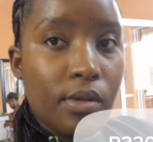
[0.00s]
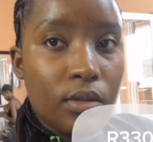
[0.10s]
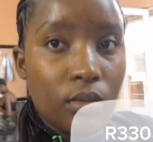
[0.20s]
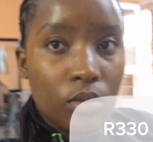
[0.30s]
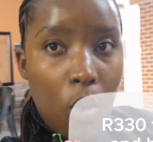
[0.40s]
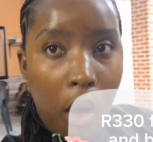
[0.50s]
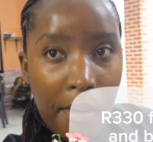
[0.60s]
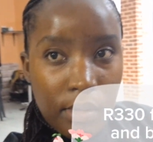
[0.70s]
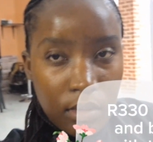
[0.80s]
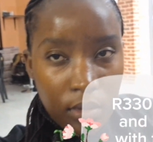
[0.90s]
I was just
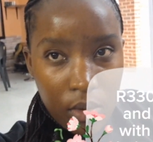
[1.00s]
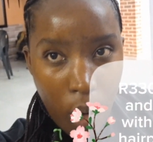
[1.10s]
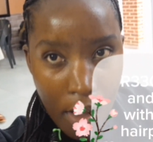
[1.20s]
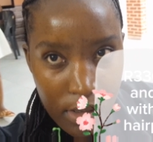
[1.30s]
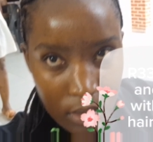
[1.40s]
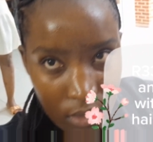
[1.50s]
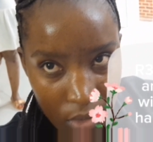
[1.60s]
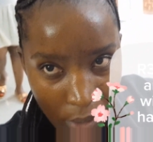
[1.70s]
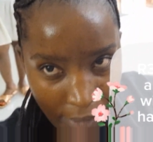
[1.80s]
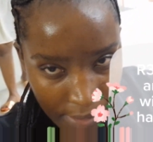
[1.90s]
waiting for the hot water